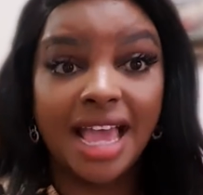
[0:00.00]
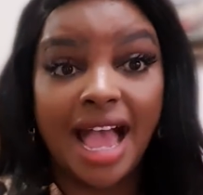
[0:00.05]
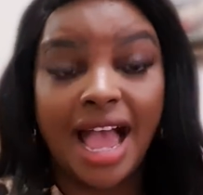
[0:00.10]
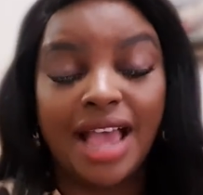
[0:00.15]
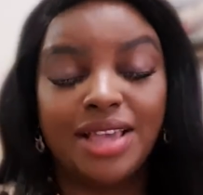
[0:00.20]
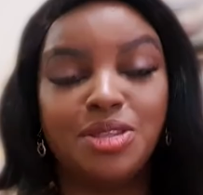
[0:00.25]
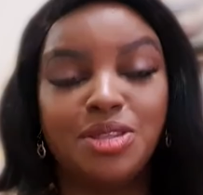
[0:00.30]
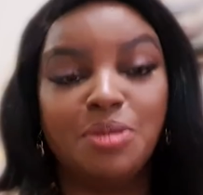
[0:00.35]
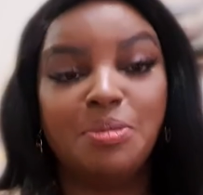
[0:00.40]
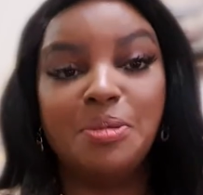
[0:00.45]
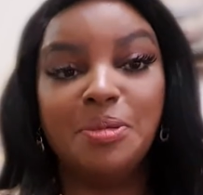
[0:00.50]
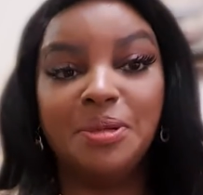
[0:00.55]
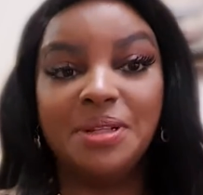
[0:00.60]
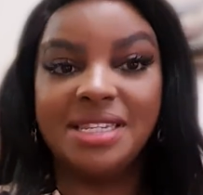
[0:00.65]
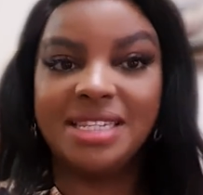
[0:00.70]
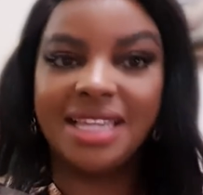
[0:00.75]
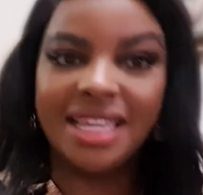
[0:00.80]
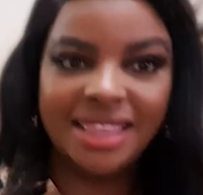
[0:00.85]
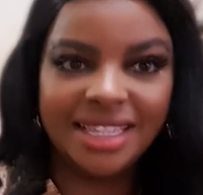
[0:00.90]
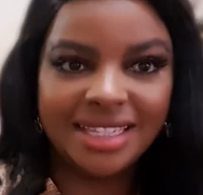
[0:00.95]
I saw people
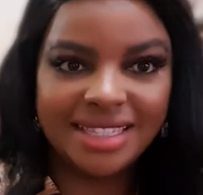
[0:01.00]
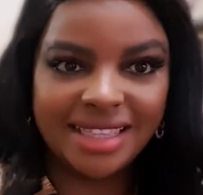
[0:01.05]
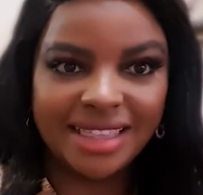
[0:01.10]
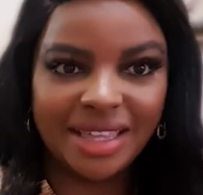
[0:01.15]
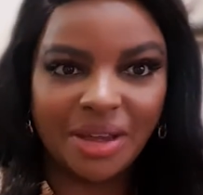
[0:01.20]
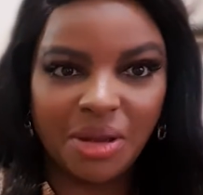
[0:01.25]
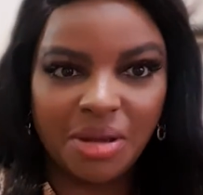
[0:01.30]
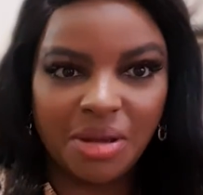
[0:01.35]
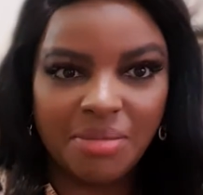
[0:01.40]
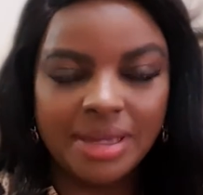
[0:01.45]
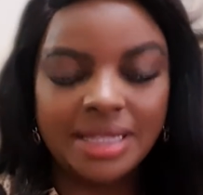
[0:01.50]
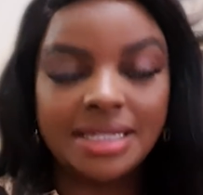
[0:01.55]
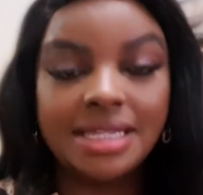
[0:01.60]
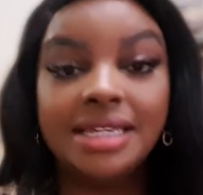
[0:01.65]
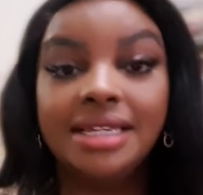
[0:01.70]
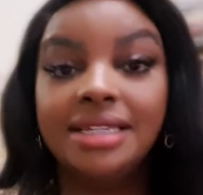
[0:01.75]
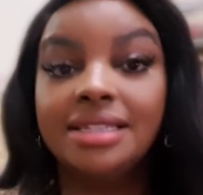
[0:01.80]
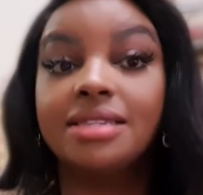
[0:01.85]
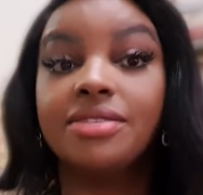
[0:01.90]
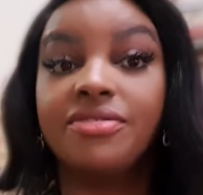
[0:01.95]
say this in the comments.
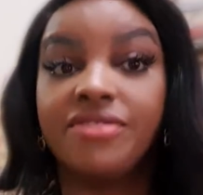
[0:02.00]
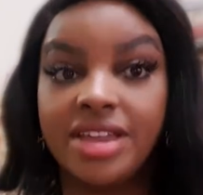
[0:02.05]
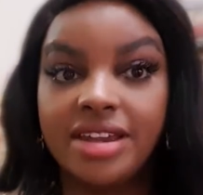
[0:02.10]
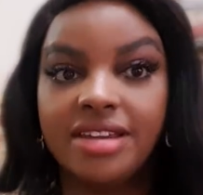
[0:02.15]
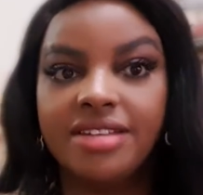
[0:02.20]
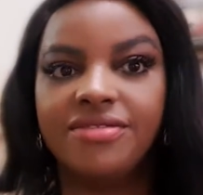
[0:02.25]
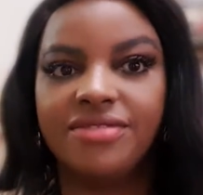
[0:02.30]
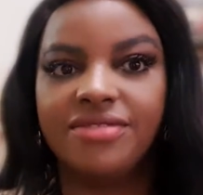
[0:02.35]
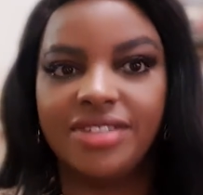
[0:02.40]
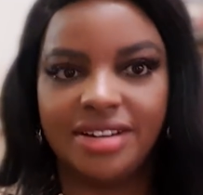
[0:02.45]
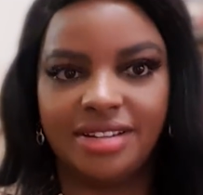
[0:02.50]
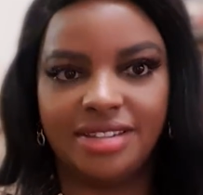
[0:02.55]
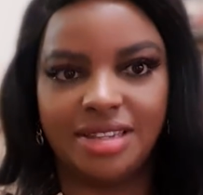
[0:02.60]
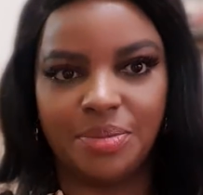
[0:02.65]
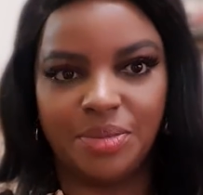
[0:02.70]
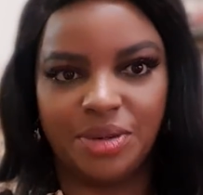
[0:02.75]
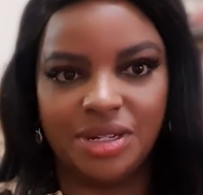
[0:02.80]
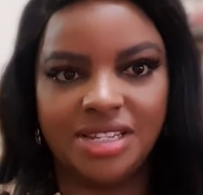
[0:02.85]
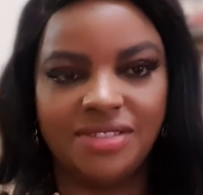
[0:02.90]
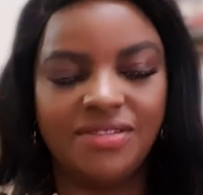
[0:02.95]
He's very, very
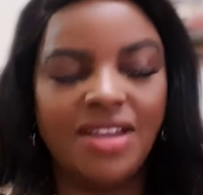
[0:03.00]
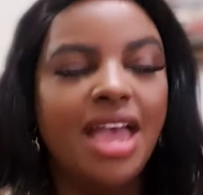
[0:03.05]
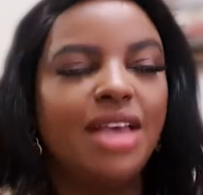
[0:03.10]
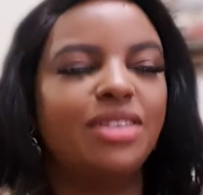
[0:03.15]
supportive.